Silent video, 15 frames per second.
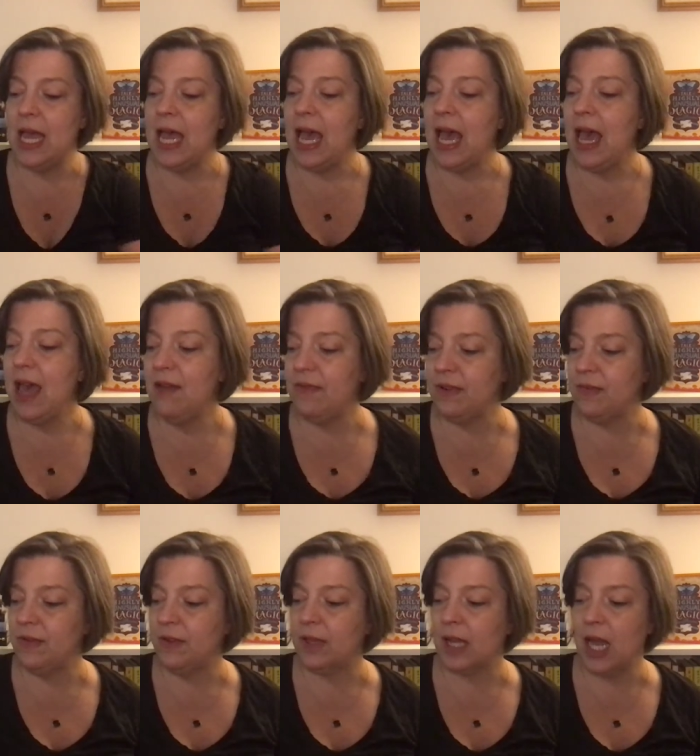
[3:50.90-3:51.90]
Heaven
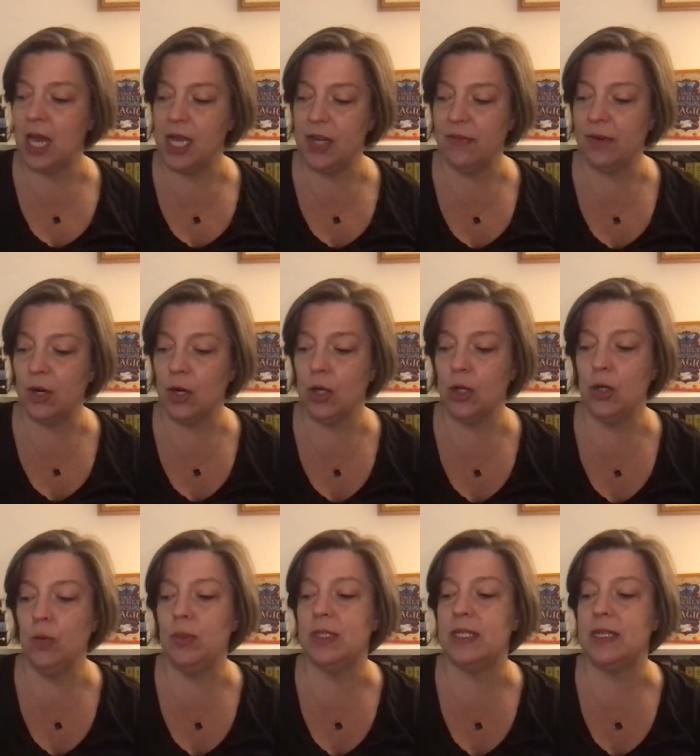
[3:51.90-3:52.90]
for the kind of girl who
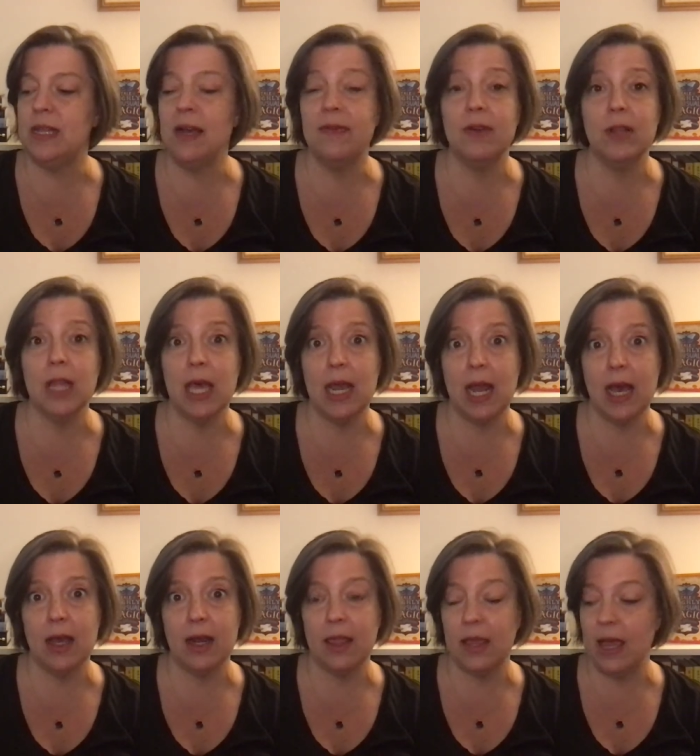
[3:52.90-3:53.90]
was never let
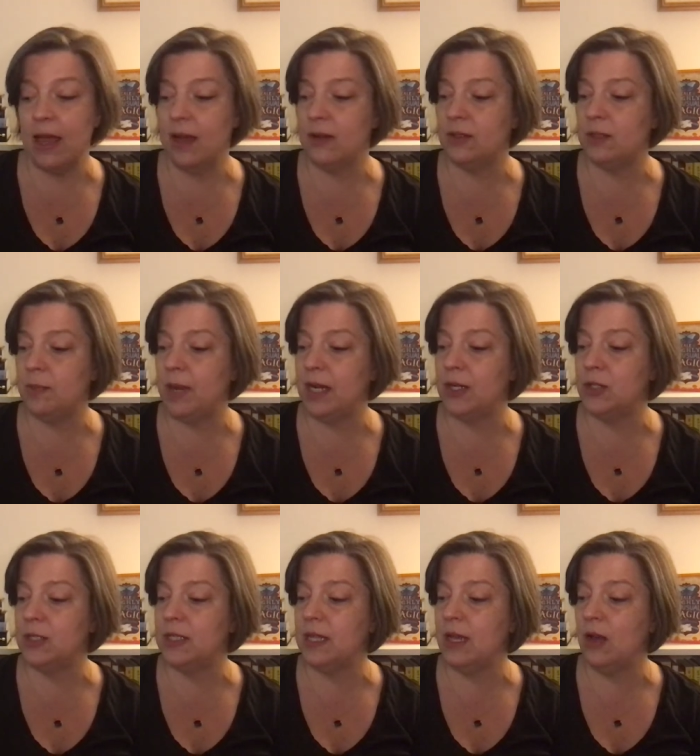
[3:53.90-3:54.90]
out of the house by
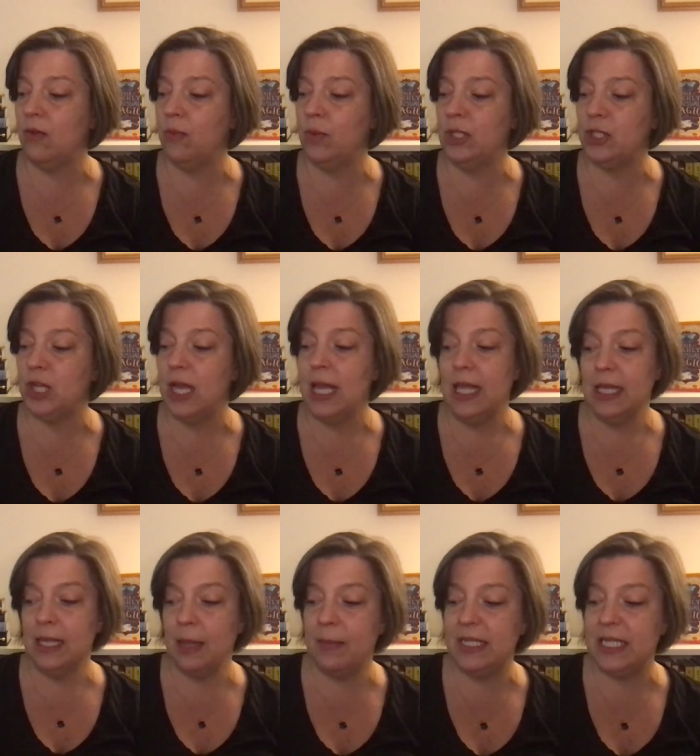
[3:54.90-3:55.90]
herself, which,
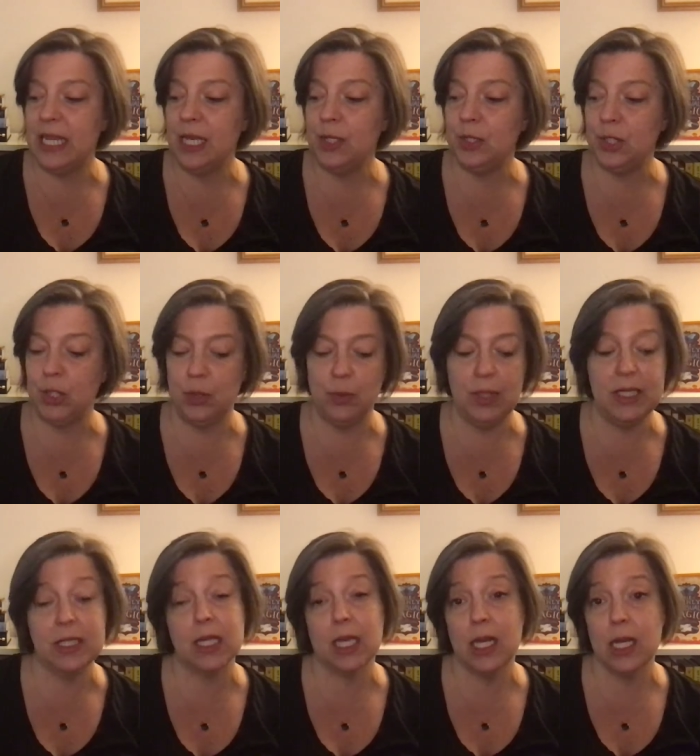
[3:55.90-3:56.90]
let me tell you,
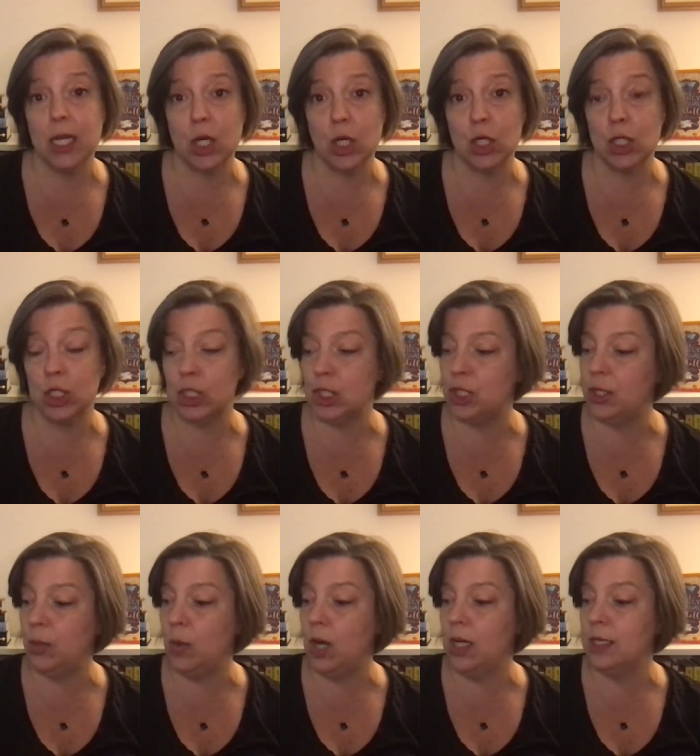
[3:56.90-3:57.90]
is the kind of girl she
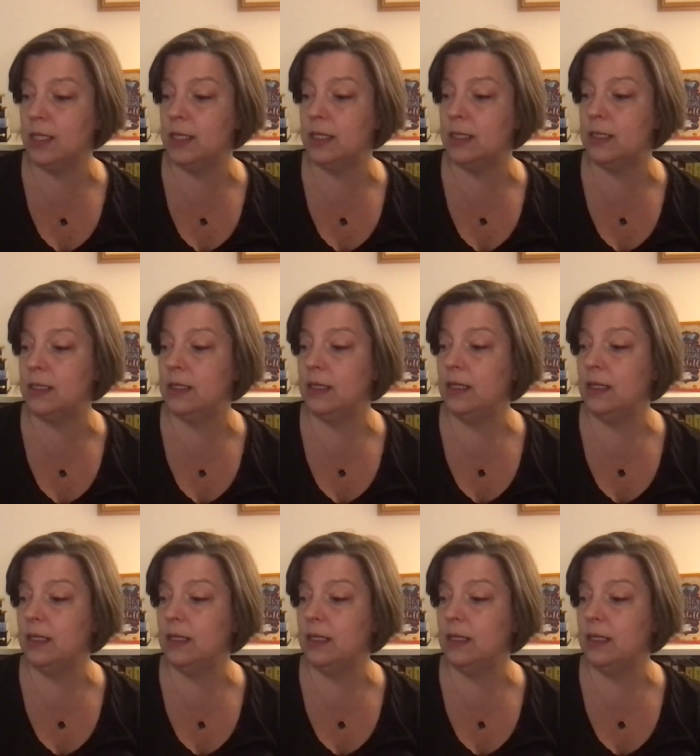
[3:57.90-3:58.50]
was.